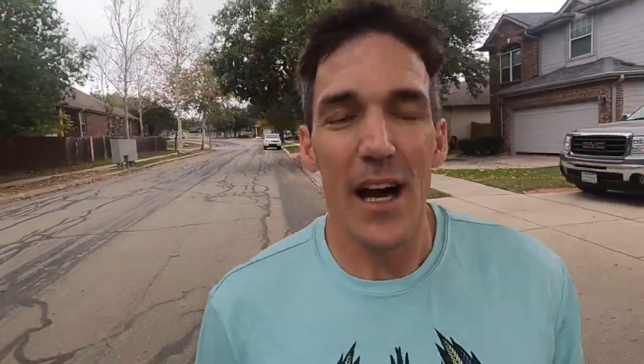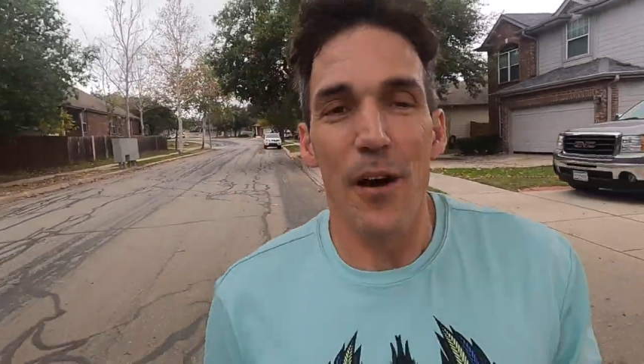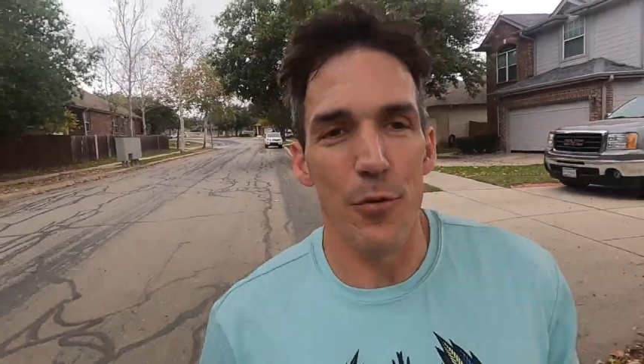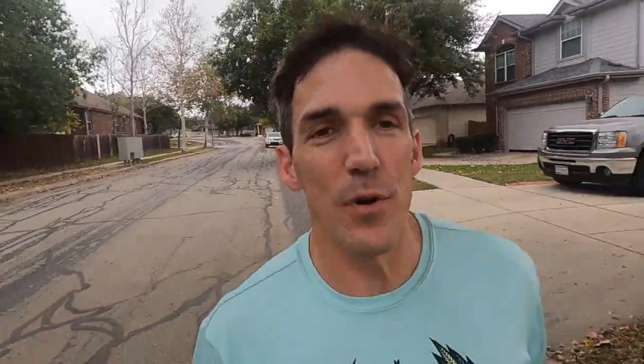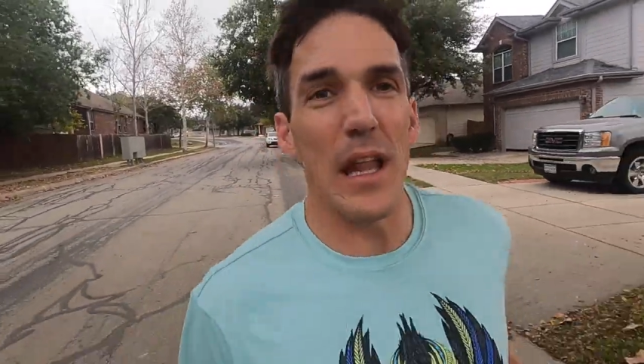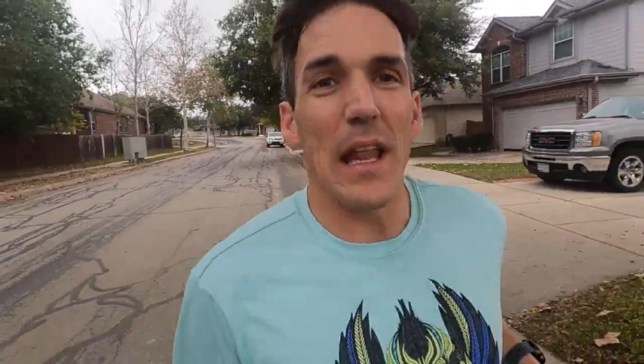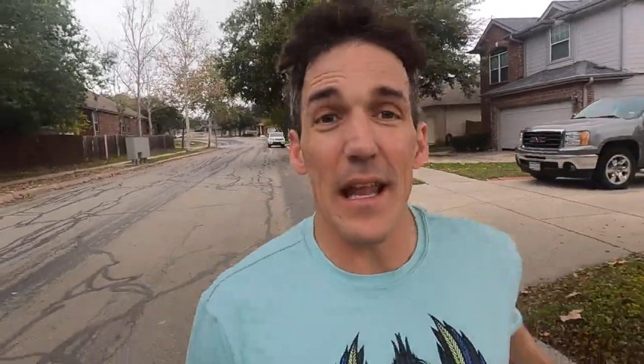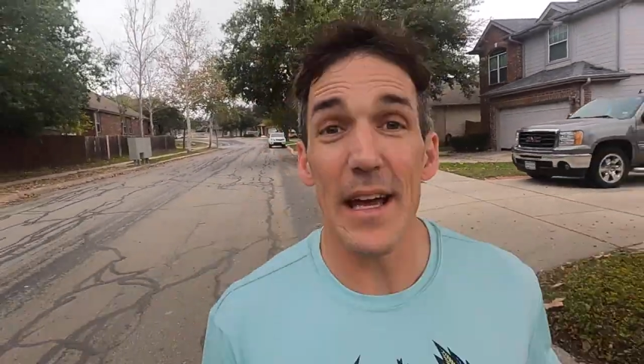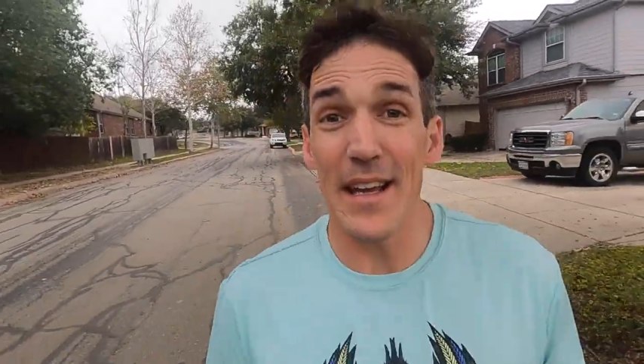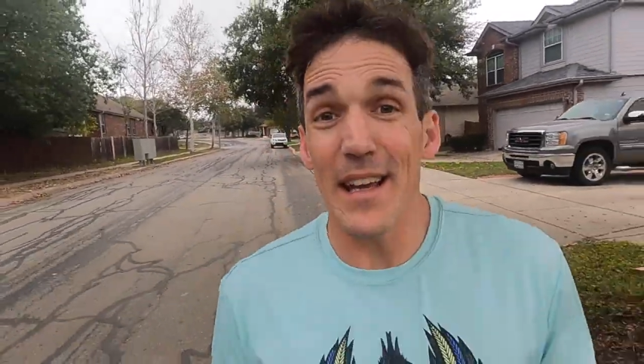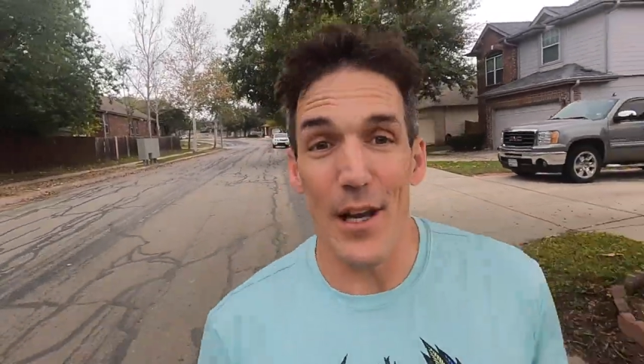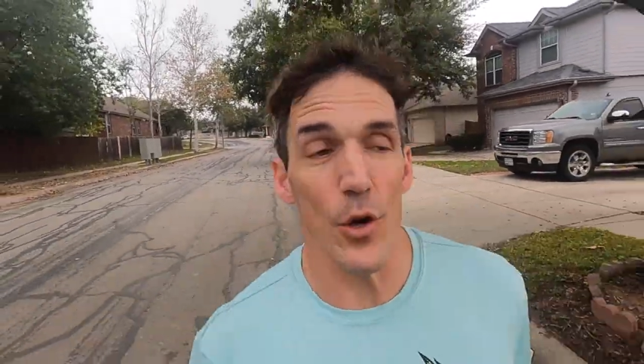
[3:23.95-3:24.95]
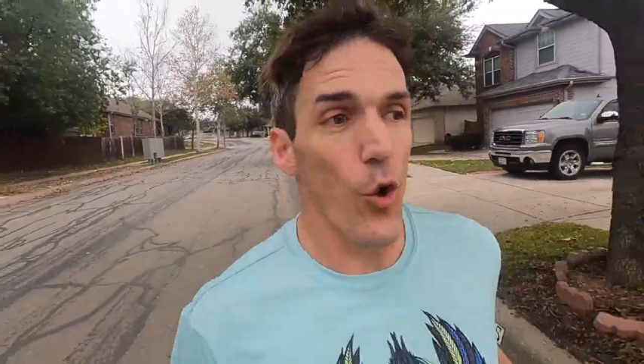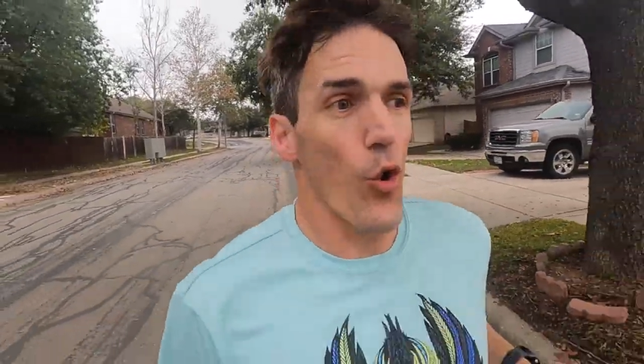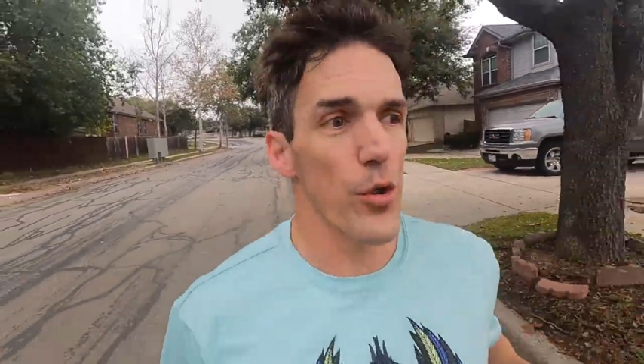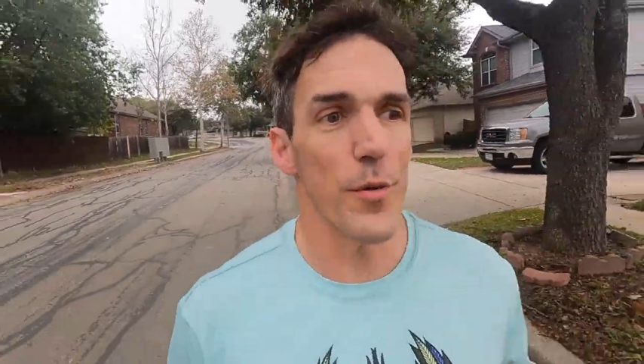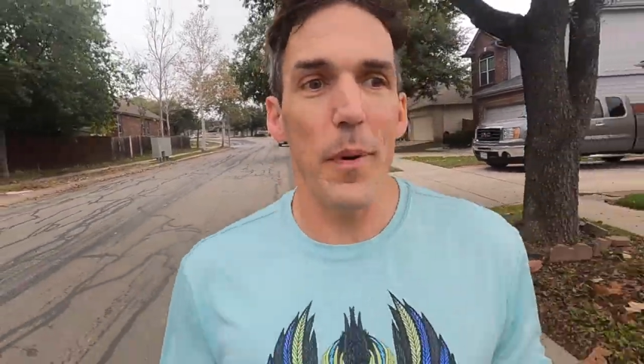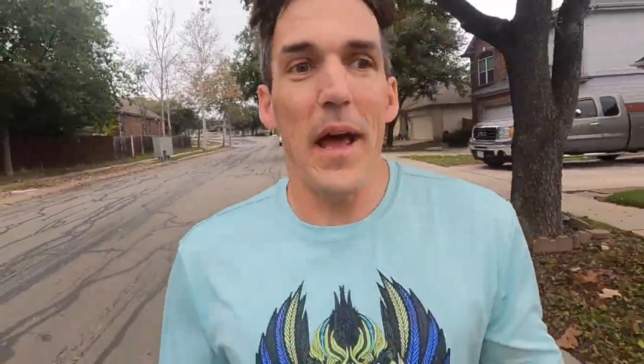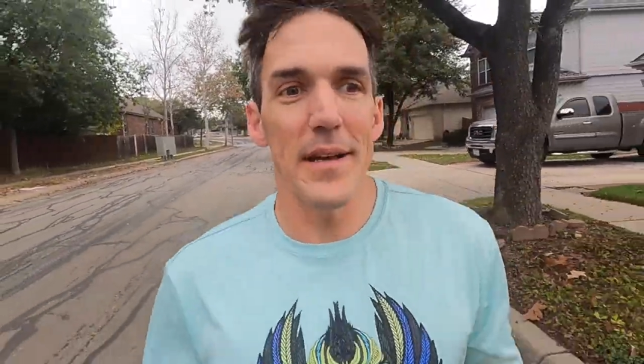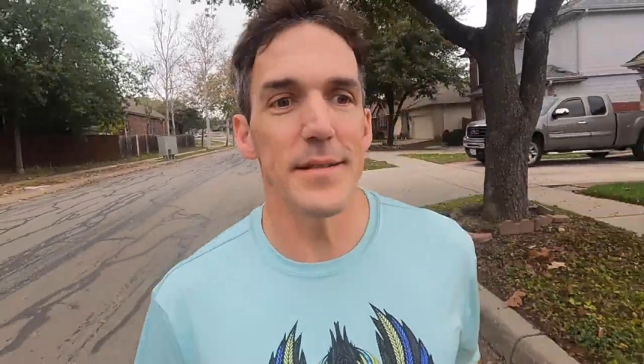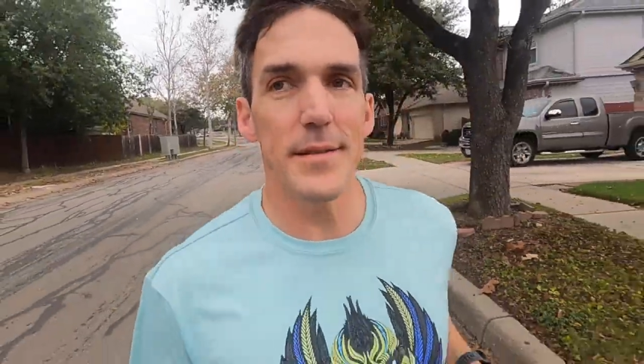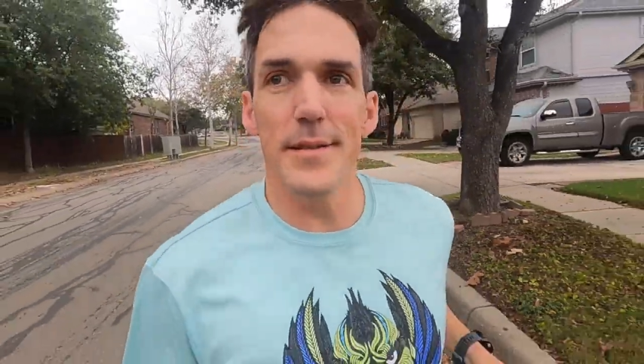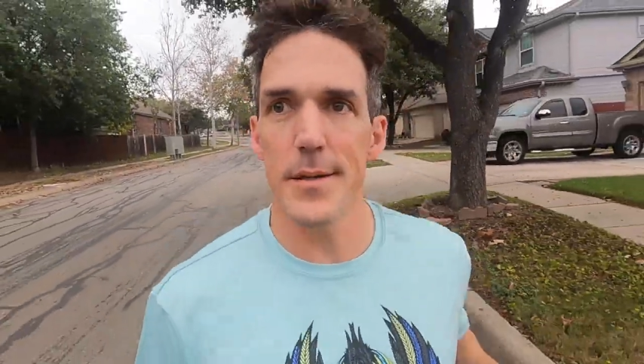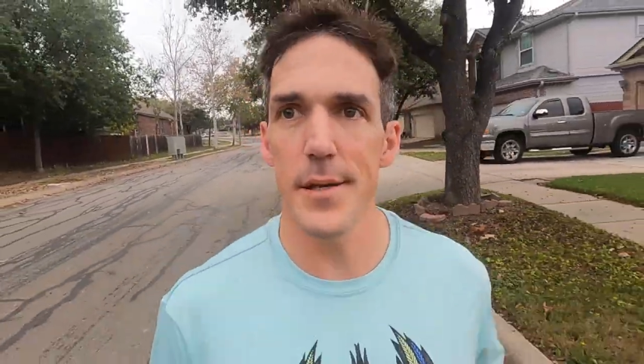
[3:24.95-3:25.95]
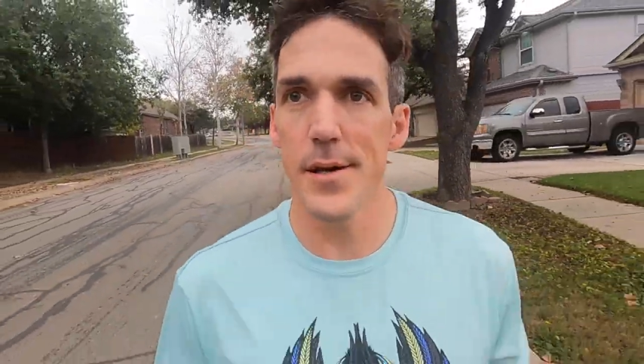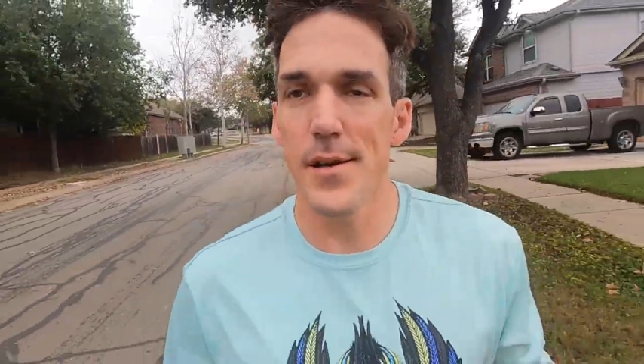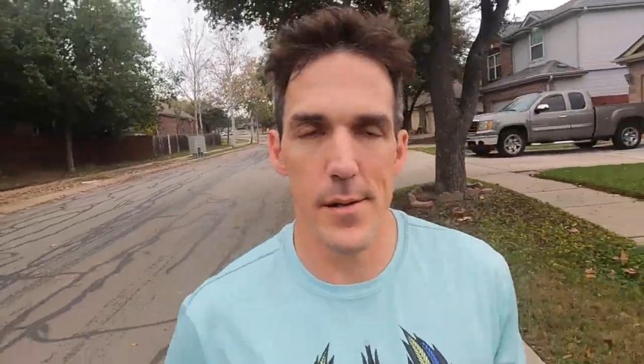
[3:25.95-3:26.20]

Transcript: I really like it at all the paces.